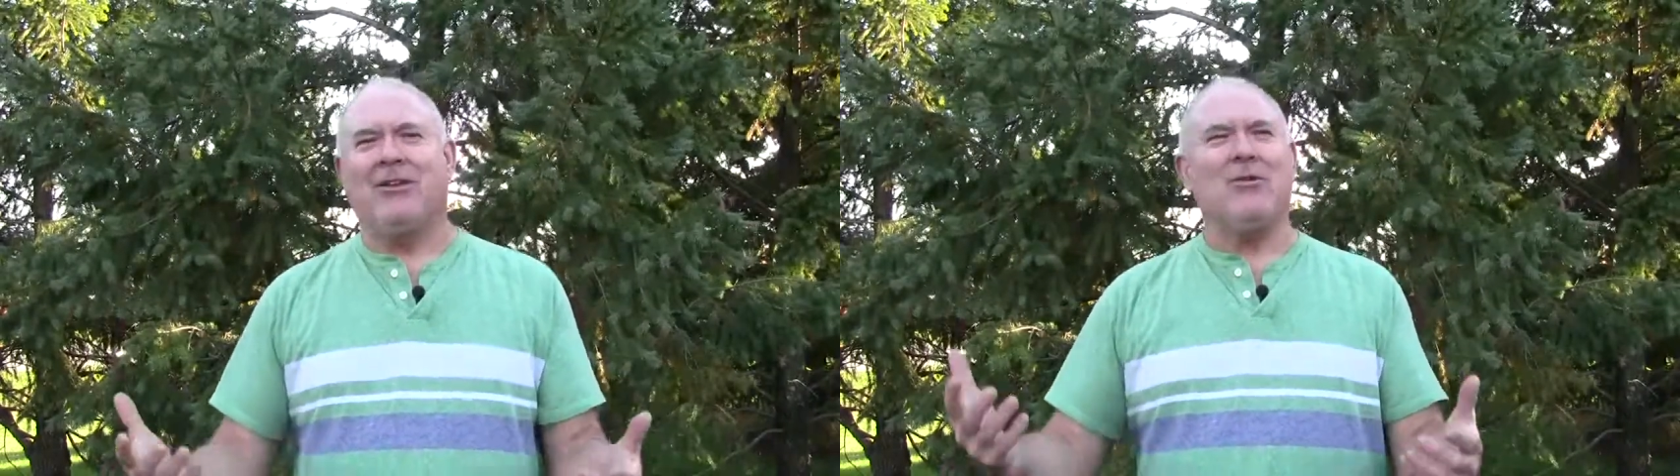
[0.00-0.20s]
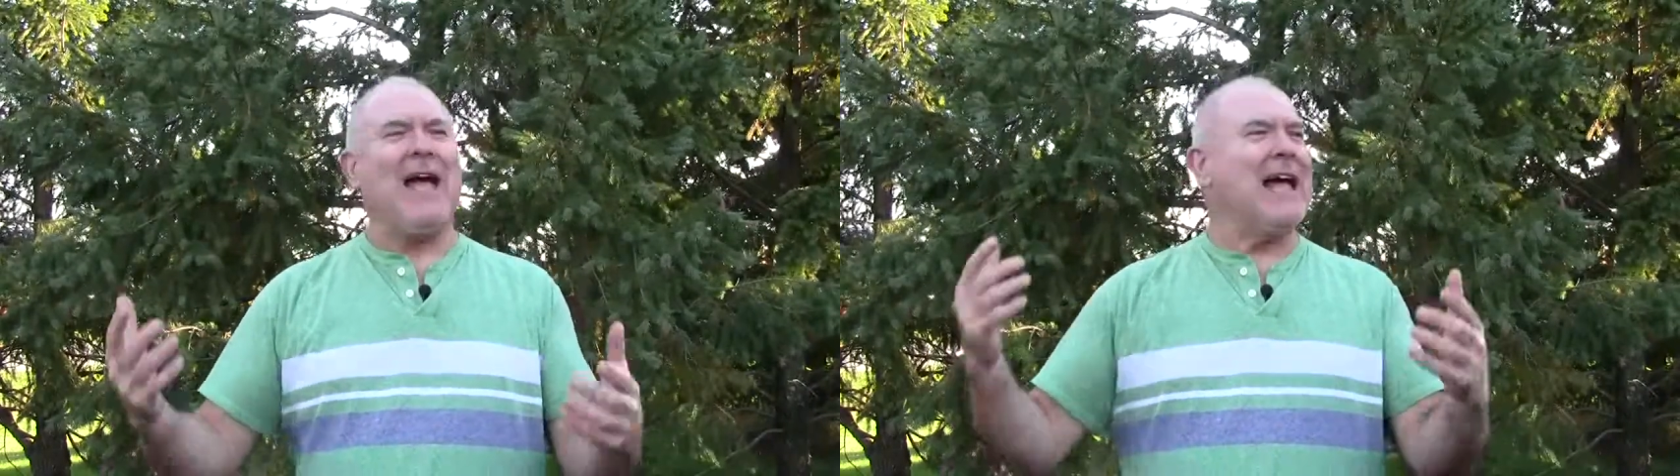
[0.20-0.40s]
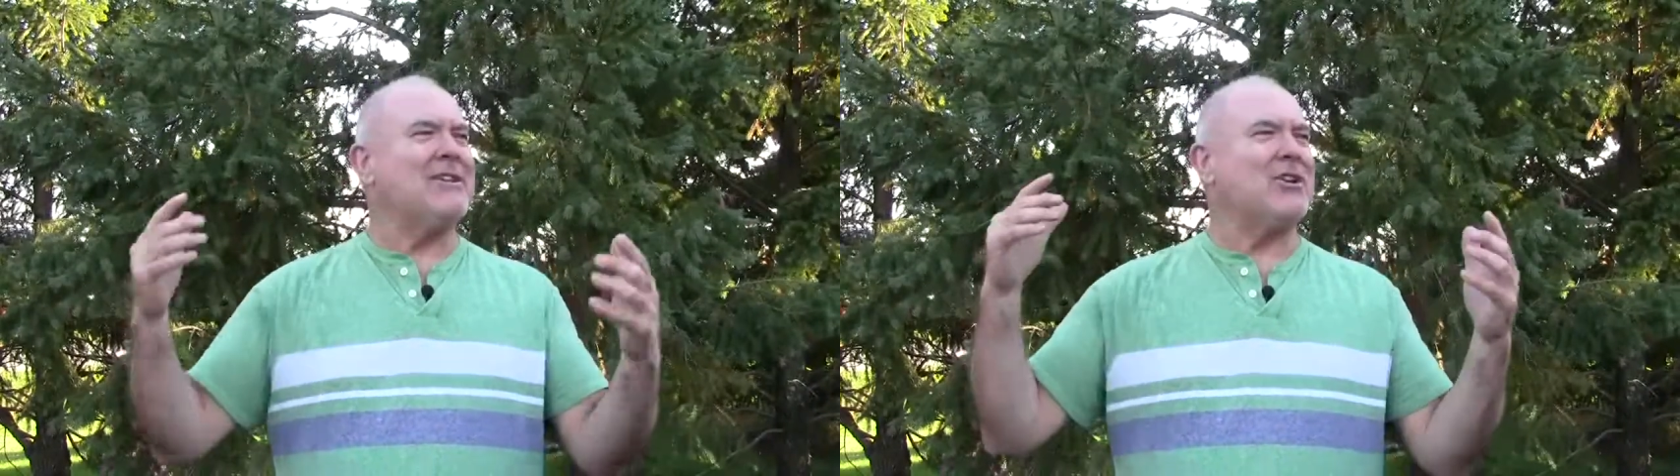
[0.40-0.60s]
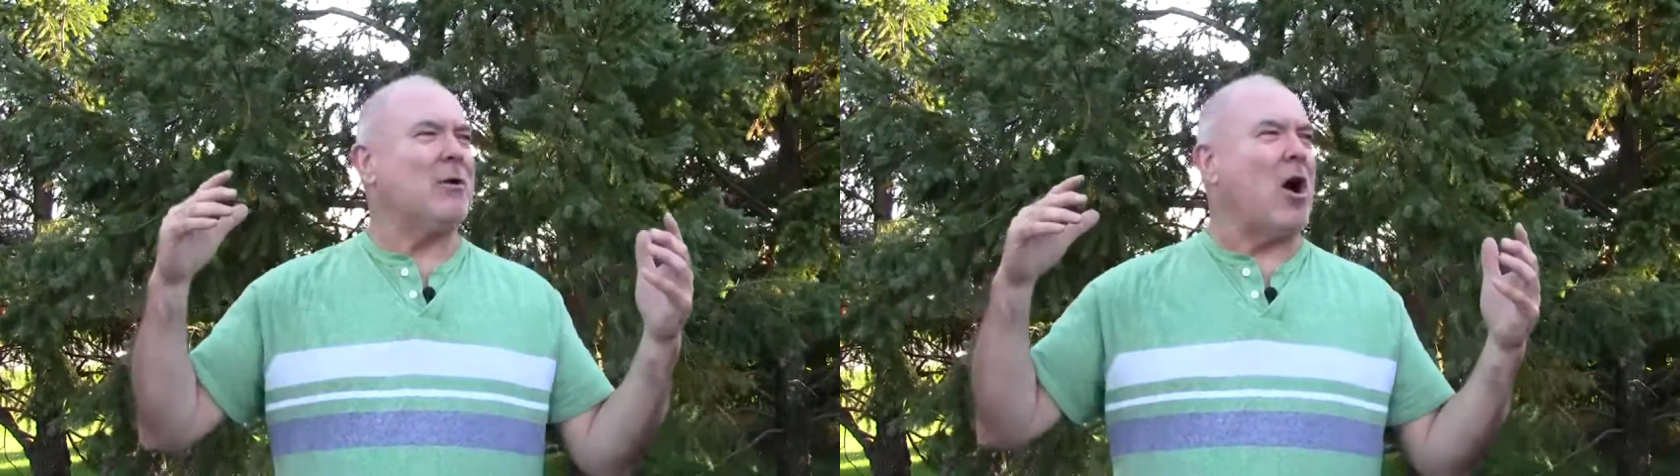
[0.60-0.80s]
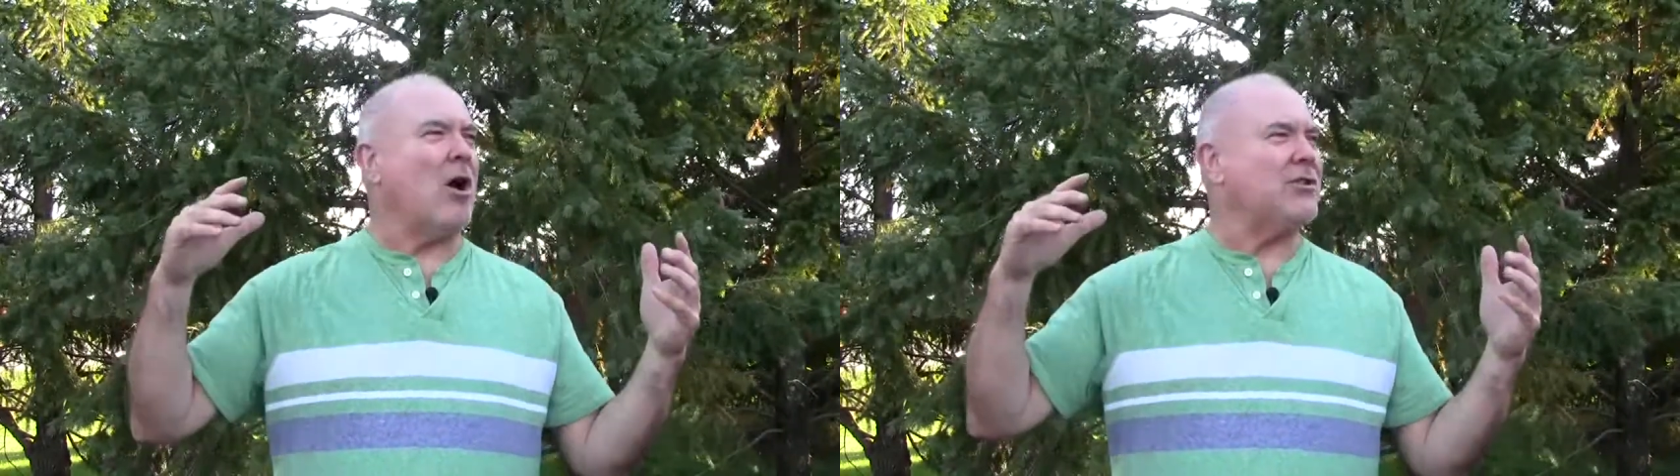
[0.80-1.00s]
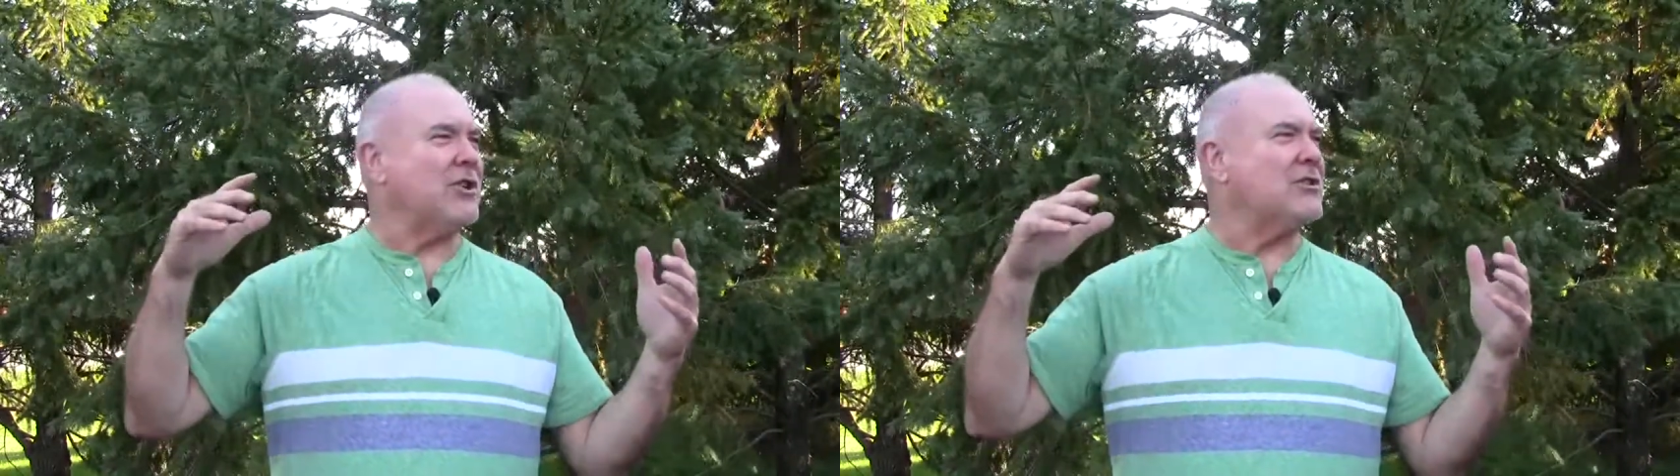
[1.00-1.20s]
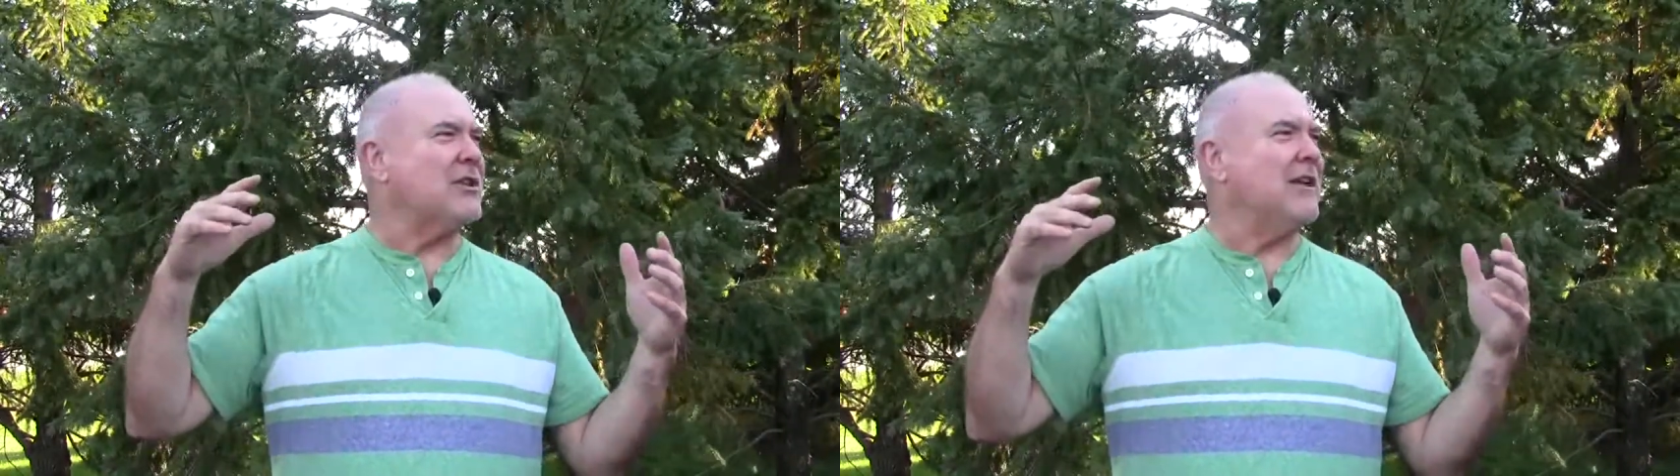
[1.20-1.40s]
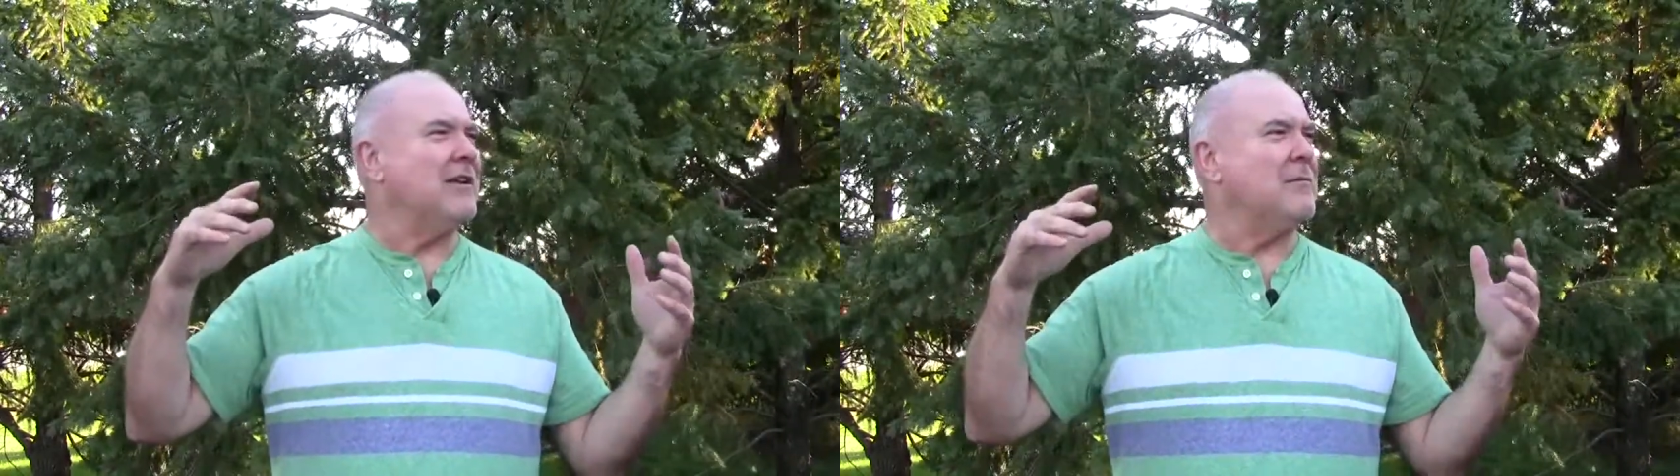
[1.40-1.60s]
you guys are just